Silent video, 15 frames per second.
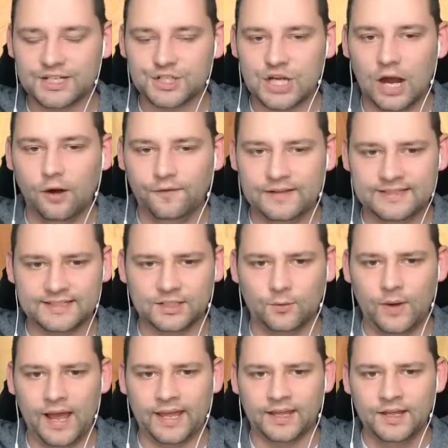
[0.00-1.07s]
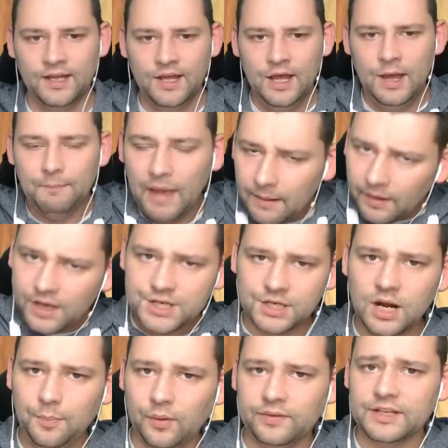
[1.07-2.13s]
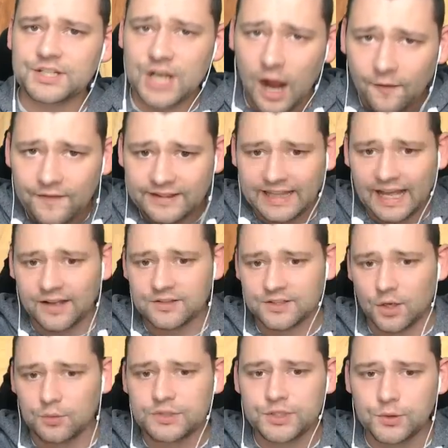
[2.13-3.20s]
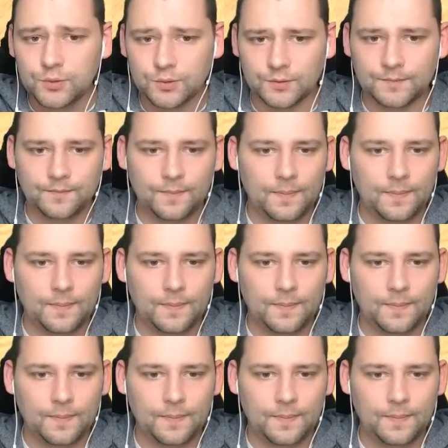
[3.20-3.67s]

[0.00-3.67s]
shelfing's in the way. Maybe I shouldn't have put the shelving down so soon.